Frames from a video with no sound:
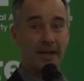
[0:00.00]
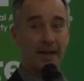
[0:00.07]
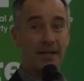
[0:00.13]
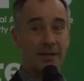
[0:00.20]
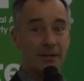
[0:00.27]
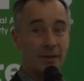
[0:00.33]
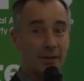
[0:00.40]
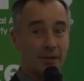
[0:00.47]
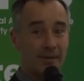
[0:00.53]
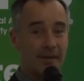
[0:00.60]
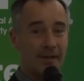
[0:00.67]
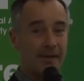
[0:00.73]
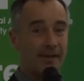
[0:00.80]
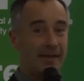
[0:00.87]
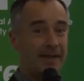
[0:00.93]
In
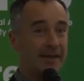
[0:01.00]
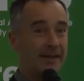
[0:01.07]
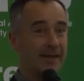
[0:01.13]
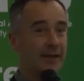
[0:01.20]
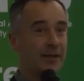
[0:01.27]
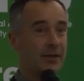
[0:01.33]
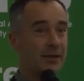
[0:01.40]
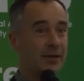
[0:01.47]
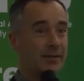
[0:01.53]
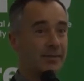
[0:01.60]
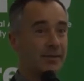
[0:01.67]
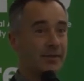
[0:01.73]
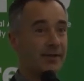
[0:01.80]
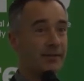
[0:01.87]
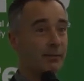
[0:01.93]

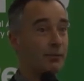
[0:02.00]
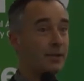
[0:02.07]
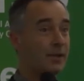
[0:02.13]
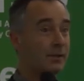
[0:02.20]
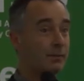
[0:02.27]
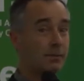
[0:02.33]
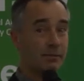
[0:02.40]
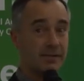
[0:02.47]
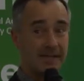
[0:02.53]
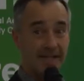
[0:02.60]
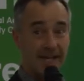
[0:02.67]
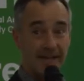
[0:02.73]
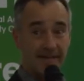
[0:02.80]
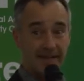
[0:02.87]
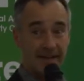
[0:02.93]
terms of when you will
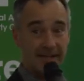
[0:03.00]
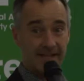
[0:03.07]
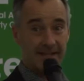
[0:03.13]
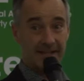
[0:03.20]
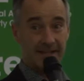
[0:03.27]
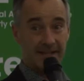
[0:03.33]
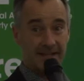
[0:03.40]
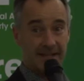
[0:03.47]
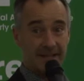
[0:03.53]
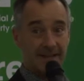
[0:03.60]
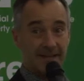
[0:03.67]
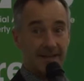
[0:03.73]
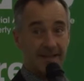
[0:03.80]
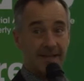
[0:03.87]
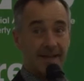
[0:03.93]
receive it,
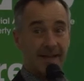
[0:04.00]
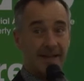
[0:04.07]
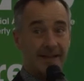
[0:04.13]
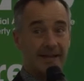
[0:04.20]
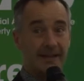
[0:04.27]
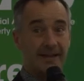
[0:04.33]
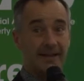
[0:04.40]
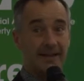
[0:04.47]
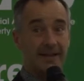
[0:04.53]
then